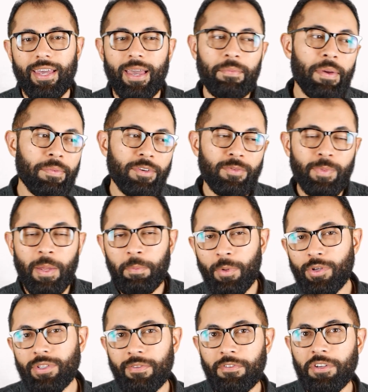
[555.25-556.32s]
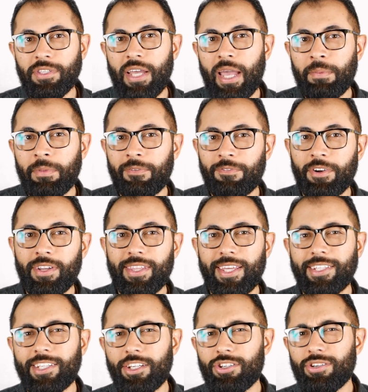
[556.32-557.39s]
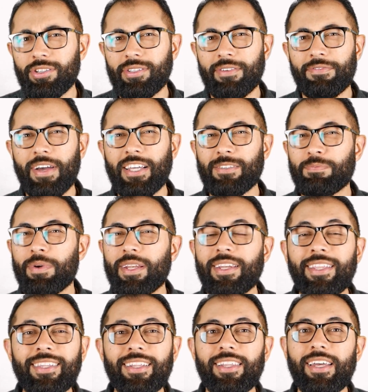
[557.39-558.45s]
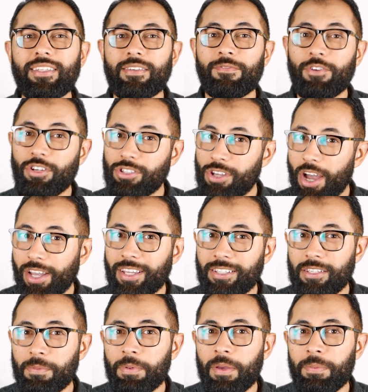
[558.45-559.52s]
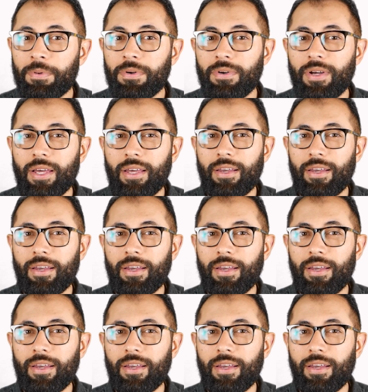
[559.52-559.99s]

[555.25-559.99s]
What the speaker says: and maybe you spend most of your time in front of that digital device, but nonetheless, if you're talking to people